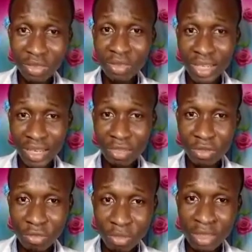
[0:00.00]
likely to
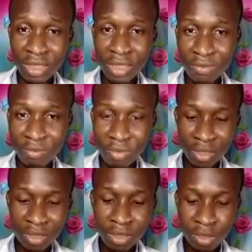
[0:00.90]
spend enough
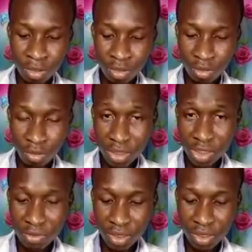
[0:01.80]
money or
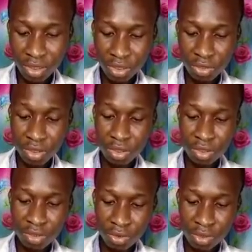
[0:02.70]
much money in treating
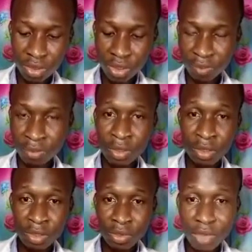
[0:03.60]
this condition.
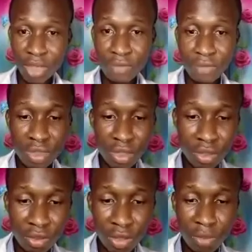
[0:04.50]
So as physical
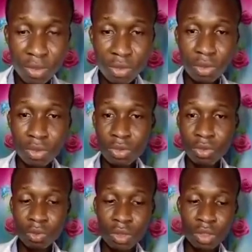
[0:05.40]
therapists
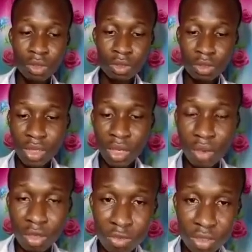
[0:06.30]
also, we also carry
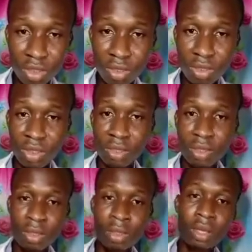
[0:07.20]
out special tests.
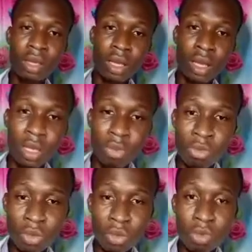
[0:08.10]

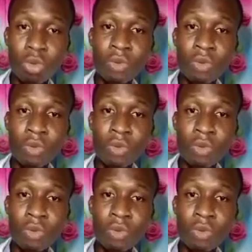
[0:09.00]
So